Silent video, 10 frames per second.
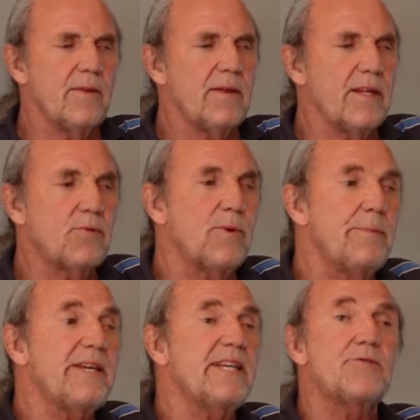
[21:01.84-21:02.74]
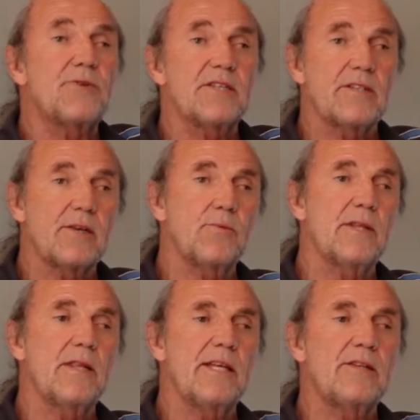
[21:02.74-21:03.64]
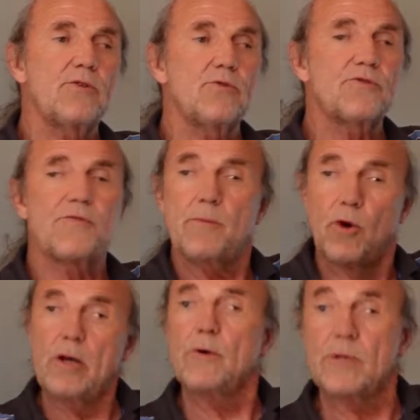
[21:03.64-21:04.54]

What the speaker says: It will be interesting with interviews from all over